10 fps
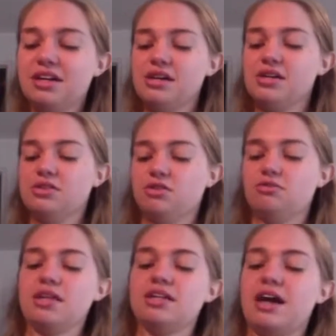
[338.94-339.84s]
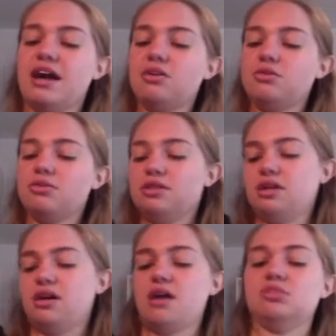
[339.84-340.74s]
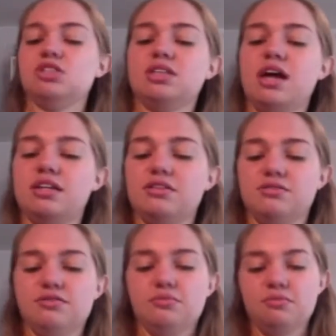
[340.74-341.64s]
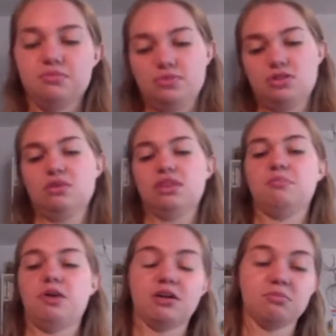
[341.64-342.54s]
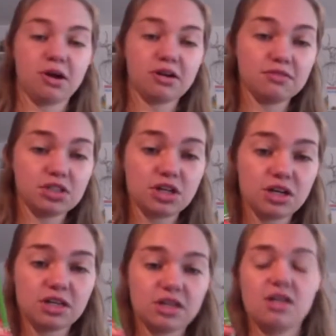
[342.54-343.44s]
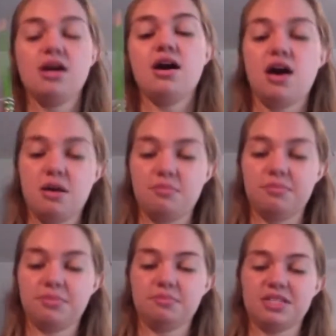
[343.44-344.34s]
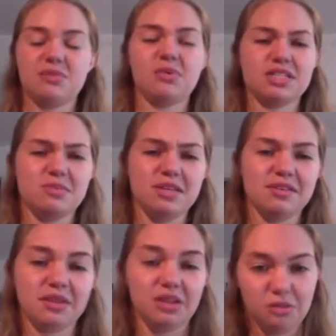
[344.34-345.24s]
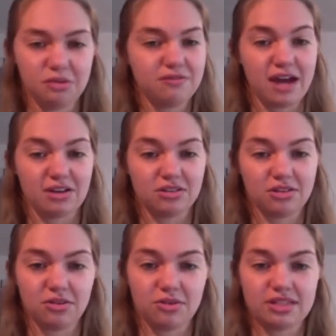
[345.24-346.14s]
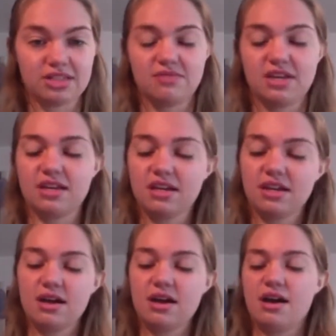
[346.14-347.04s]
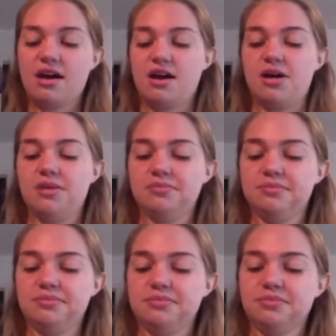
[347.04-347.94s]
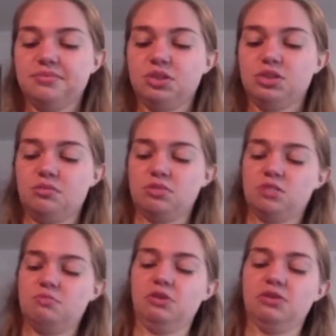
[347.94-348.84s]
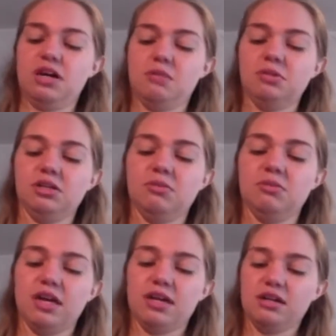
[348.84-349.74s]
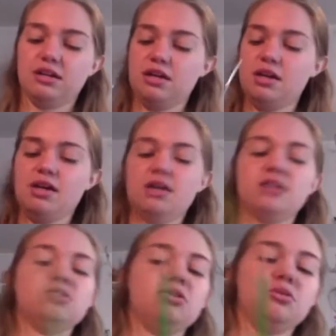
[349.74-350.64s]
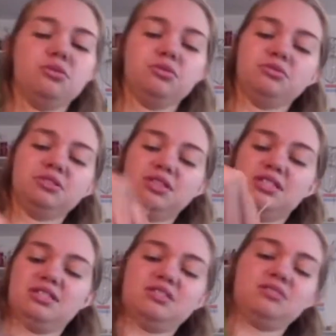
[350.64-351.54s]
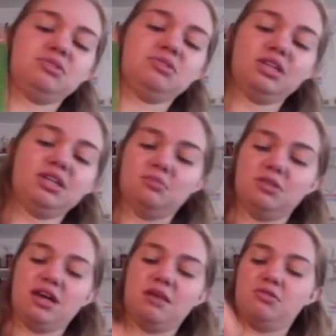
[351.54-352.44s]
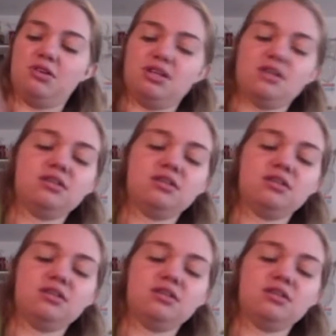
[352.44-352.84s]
So right now, I'm just kind of doing the bottom part of the trunk, because I want it to be a little bit fatter than the rest of it. So I'm just building up a little bit. So this isn't really going to be that pretty,